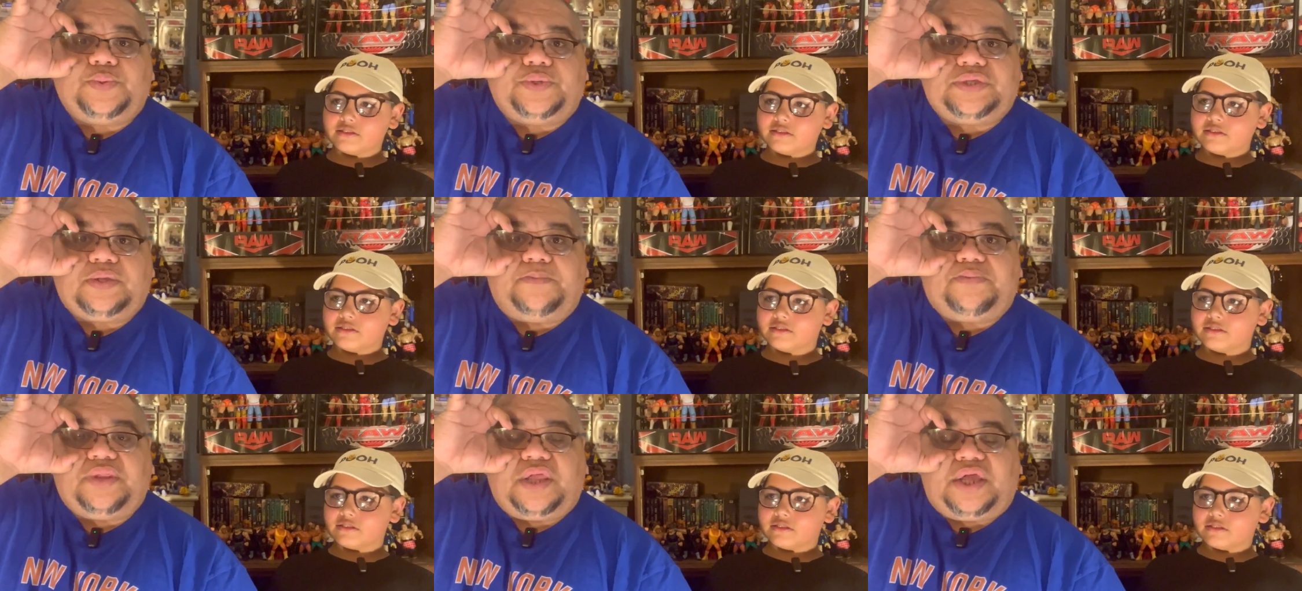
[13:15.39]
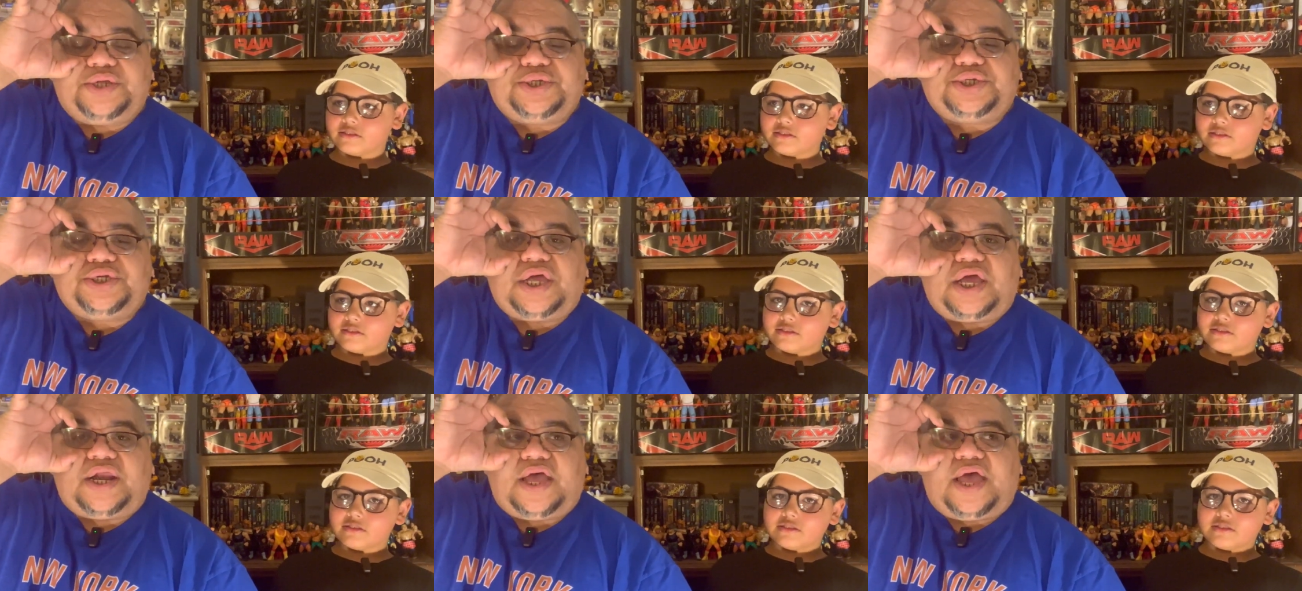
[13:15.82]
Speaker 1: with the
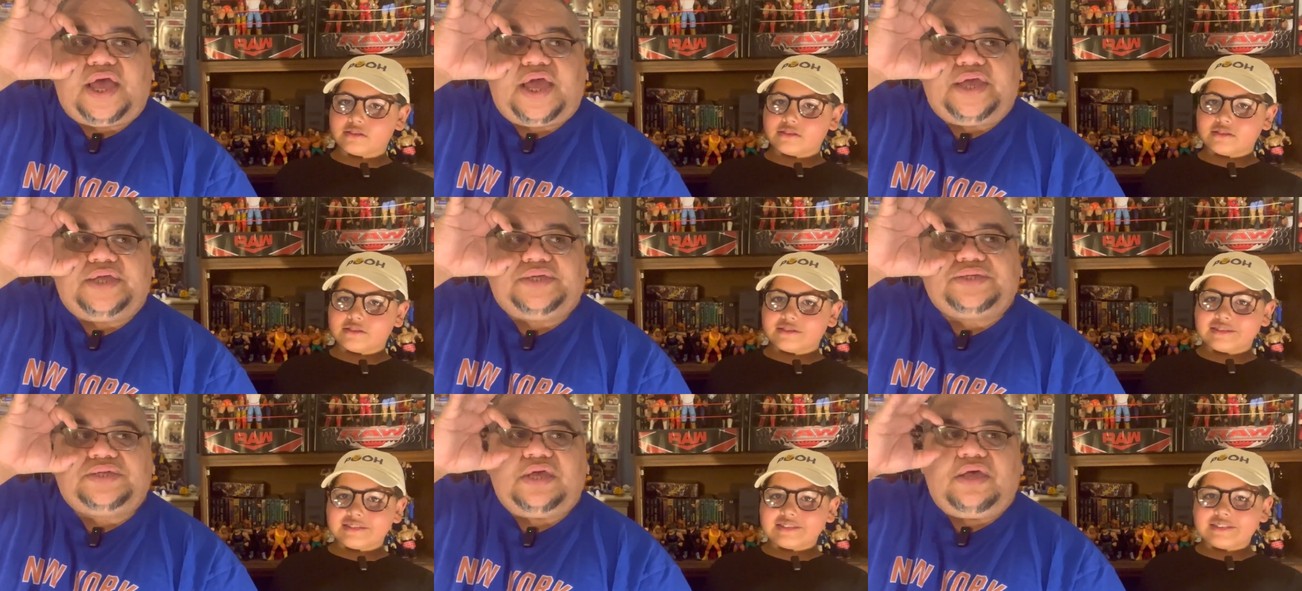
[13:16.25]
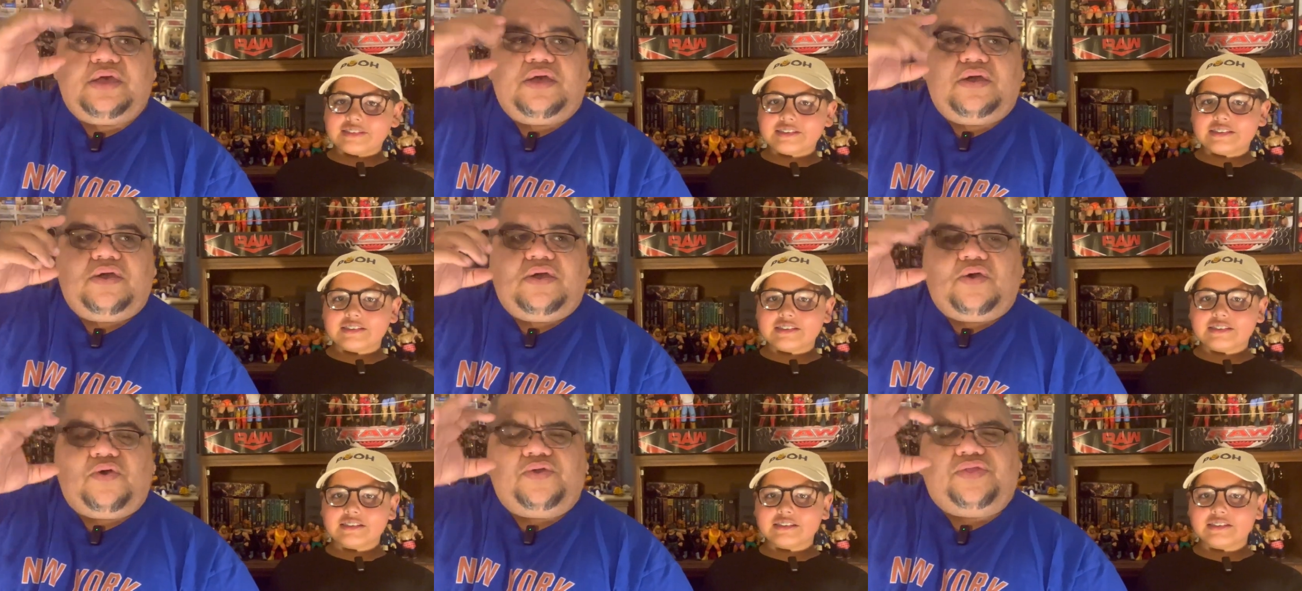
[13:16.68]
bloodshot eyes,
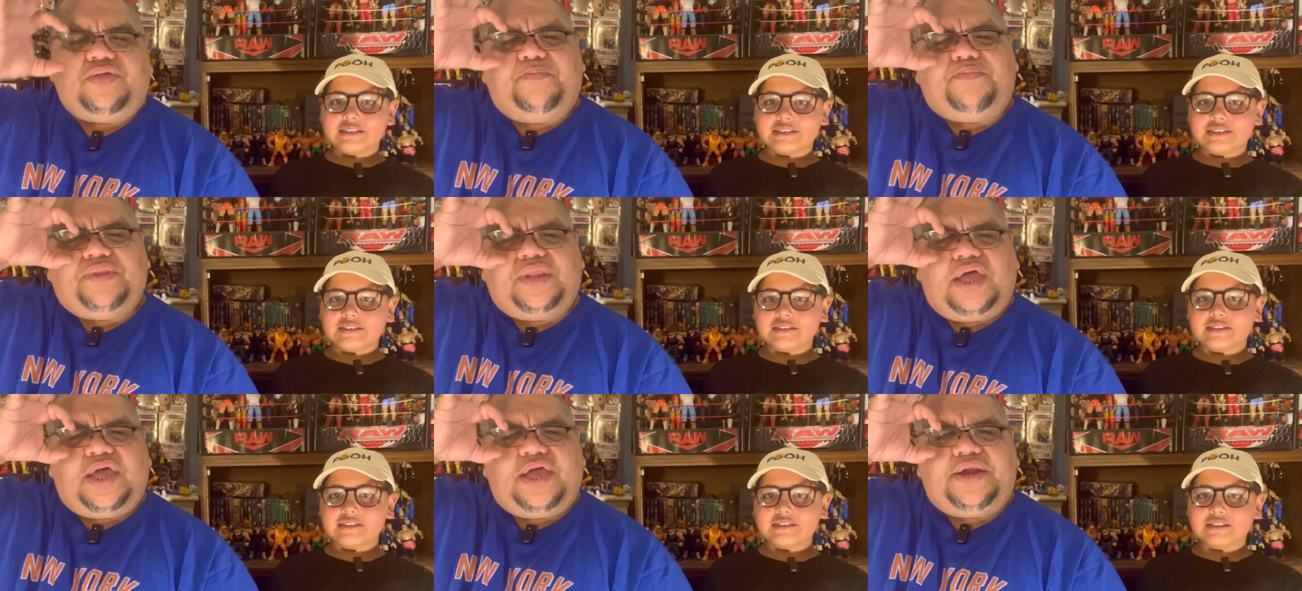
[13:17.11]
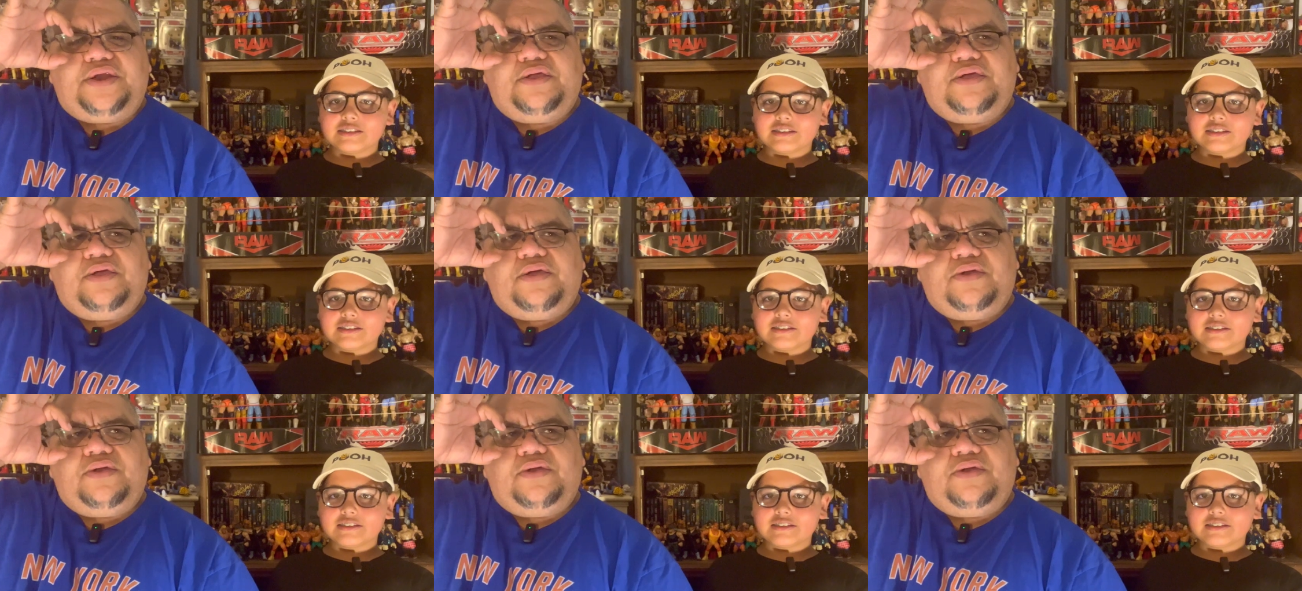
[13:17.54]
or the blood,